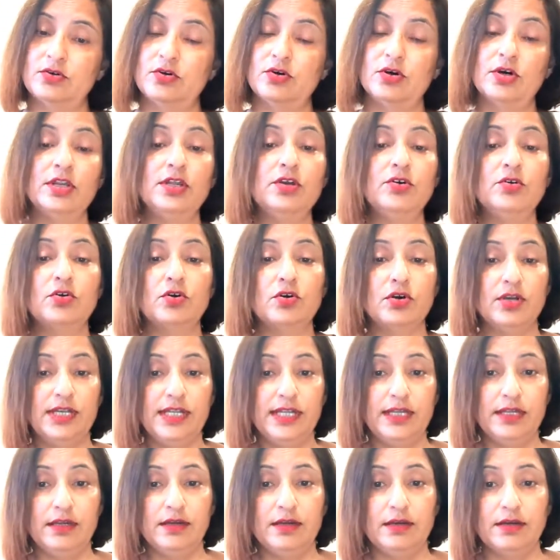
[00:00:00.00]
or your
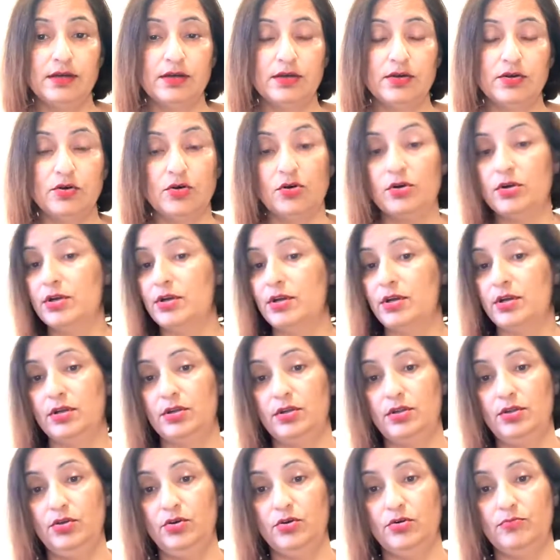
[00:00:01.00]
colleague or
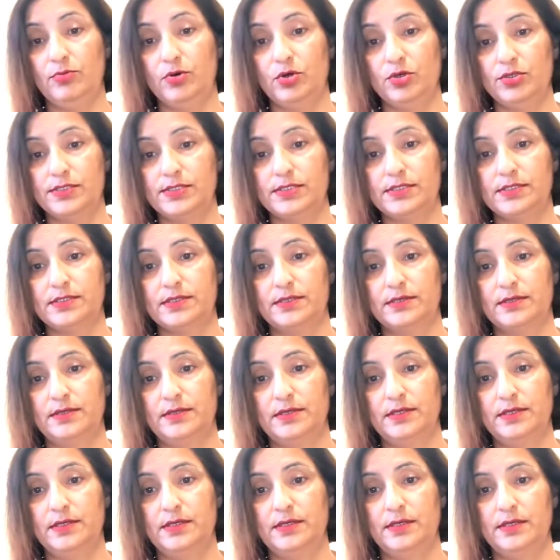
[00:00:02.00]
your boss.
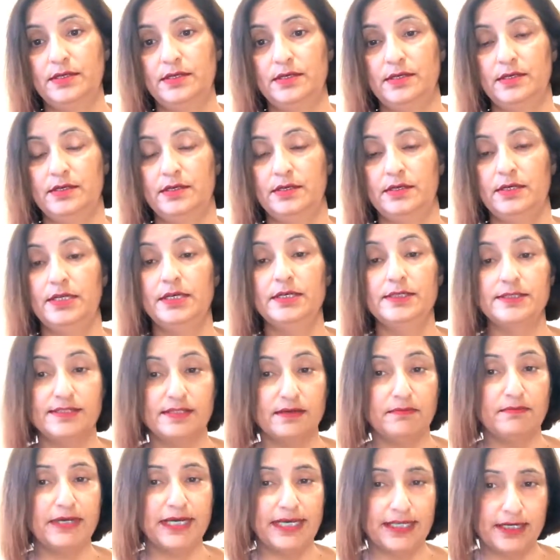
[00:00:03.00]

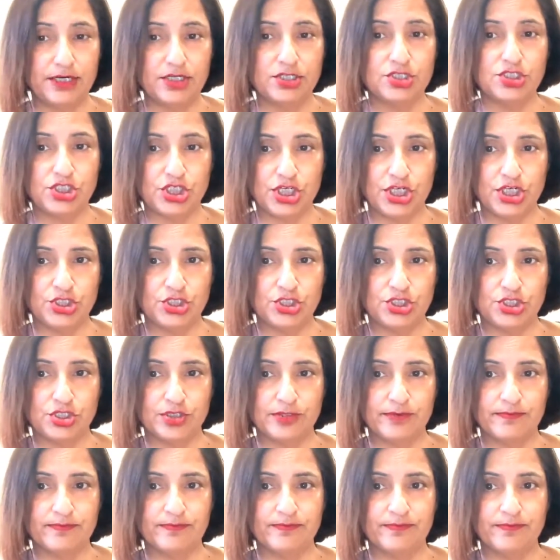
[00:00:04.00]
Does the manner
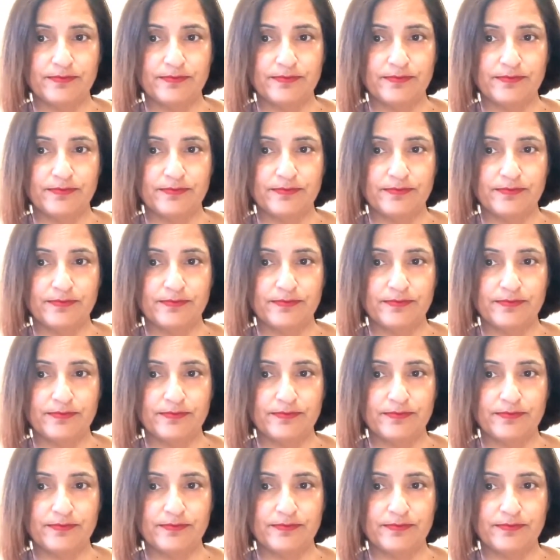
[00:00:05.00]
change?